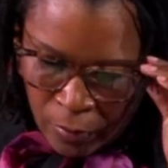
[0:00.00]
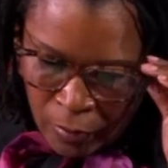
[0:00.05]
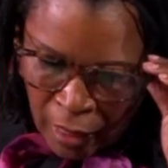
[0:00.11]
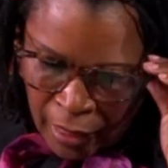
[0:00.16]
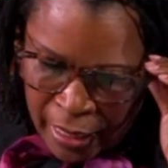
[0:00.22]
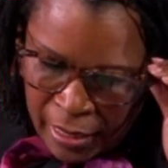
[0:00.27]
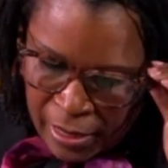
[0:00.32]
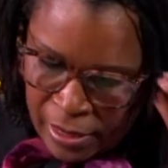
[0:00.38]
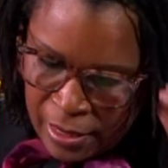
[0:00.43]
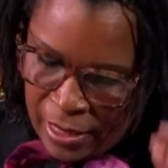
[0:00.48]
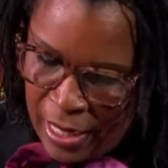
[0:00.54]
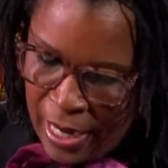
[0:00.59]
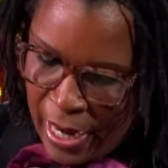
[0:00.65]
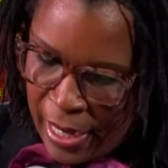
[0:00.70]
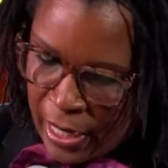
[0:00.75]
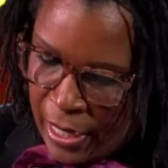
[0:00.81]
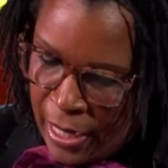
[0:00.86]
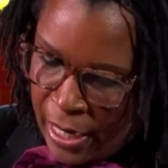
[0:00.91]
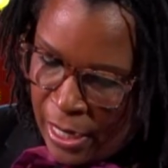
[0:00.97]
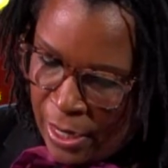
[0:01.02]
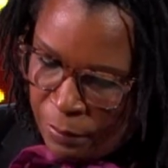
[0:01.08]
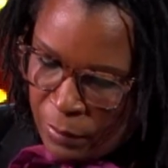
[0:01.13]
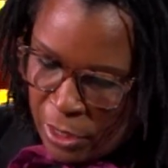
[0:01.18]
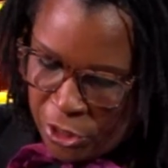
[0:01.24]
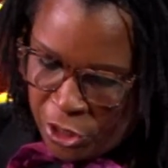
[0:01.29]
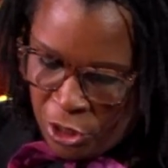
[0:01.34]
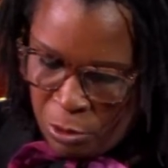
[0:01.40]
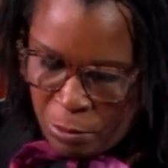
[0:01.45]
It's not a name
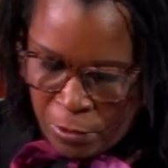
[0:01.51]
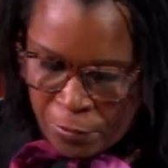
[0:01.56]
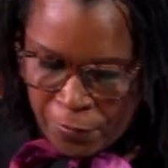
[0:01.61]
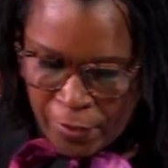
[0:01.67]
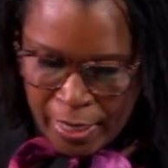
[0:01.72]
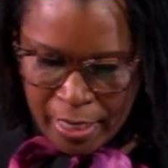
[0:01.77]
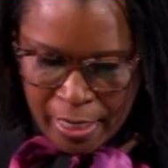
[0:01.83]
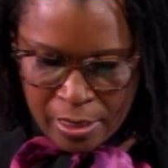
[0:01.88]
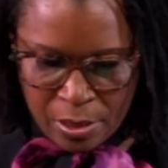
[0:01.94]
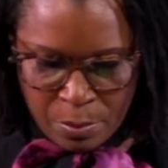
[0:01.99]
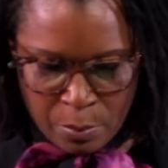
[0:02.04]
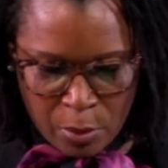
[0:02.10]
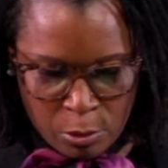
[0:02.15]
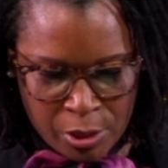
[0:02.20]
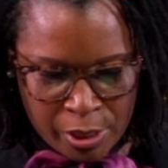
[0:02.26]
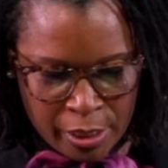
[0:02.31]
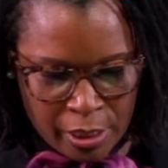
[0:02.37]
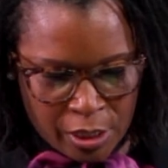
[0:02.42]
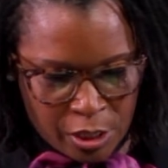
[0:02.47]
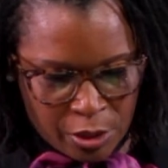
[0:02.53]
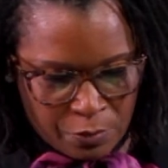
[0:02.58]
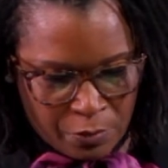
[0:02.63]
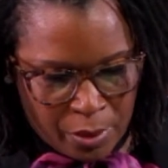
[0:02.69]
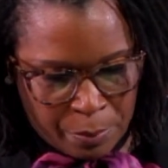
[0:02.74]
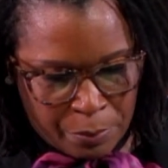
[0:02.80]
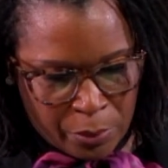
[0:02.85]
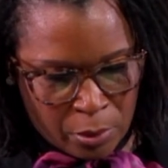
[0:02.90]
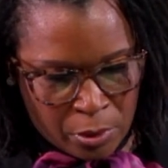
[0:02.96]
that you will find in most
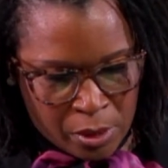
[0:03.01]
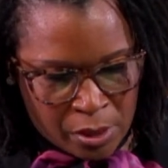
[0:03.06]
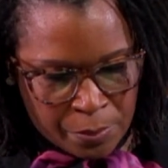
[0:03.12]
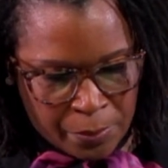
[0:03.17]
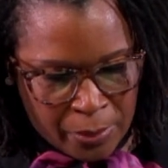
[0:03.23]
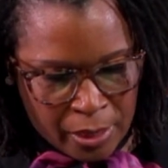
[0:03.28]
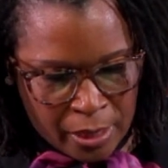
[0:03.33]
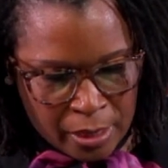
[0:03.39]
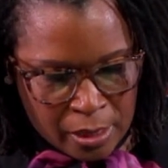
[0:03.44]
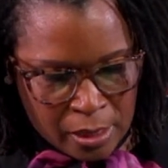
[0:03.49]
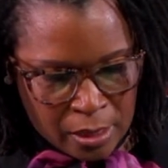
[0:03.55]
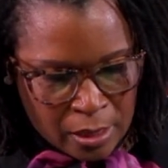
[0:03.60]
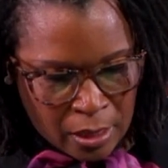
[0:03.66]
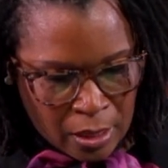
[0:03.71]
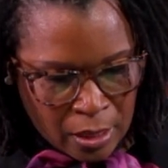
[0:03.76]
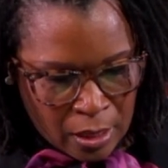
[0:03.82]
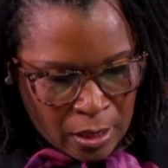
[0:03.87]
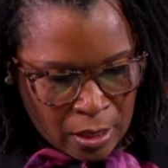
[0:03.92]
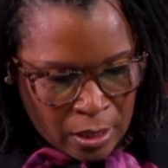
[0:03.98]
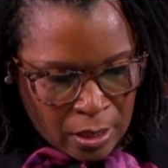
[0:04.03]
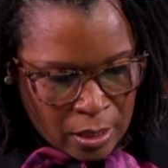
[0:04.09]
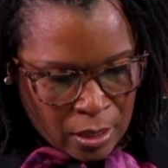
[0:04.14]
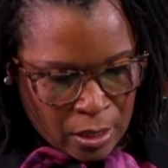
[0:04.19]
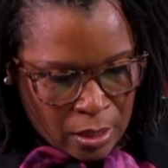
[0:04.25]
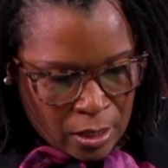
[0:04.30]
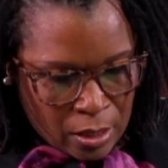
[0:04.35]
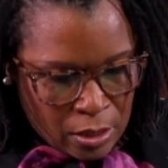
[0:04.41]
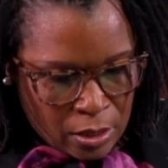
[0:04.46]
history books, but
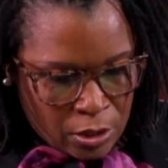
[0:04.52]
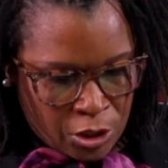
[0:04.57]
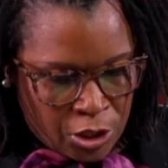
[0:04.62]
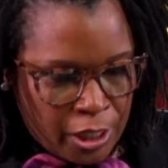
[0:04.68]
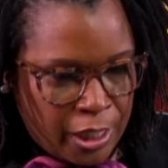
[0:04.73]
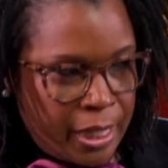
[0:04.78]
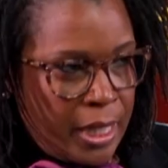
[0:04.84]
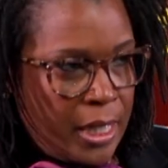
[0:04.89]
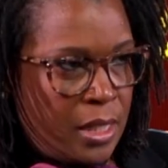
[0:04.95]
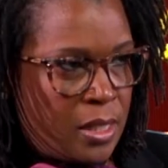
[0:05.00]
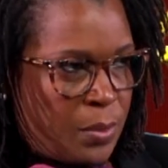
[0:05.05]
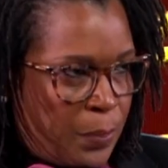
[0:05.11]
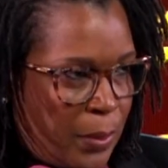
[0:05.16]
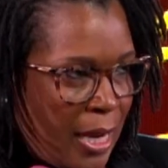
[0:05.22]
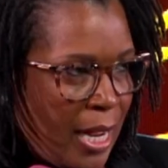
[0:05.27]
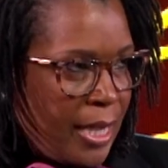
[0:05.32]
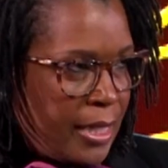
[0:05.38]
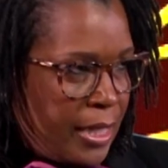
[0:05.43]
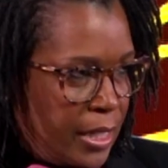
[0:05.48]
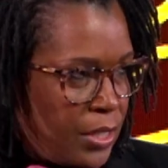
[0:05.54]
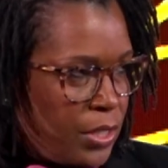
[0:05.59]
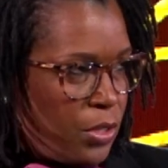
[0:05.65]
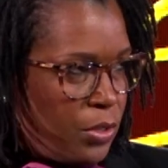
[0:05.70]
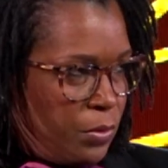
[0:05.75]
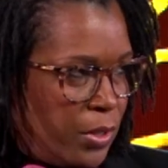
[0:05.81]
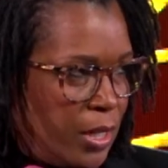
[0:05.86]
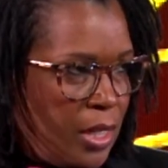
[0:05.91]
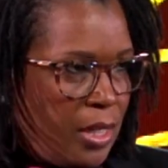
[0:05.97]
she is Black
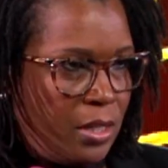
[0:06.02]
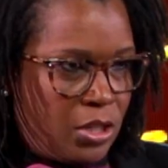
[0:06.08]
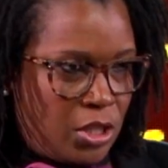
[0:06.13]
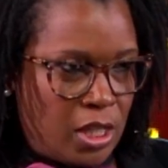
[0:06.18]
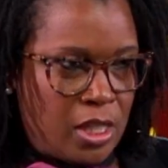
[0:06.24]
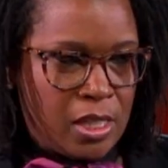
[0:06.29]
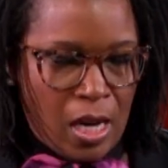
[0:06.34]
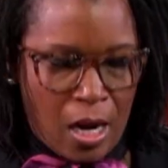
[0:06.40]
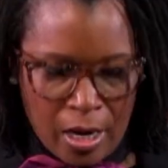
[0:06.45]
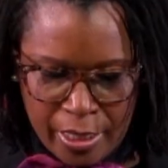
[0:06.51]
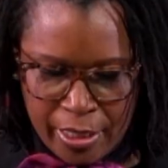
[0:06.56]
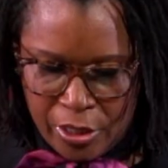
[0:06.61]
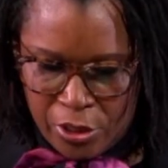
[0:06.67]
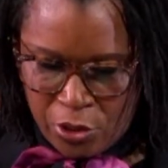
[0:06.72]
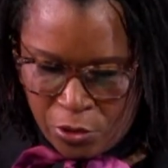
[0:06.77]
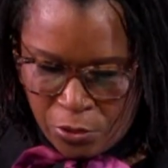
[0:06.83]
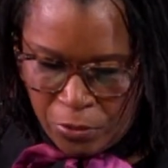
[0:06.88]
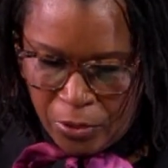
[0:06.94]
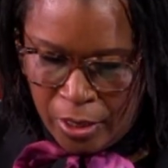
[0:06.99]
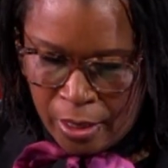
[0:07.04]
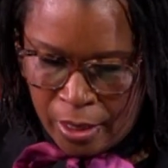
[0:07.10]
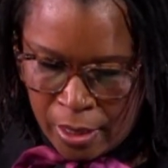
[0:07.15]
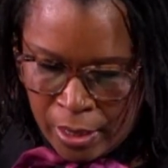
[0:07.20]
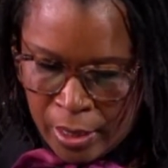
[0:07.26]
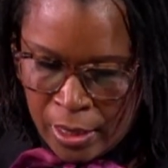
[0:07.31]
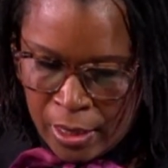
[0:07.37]
history. She's our history.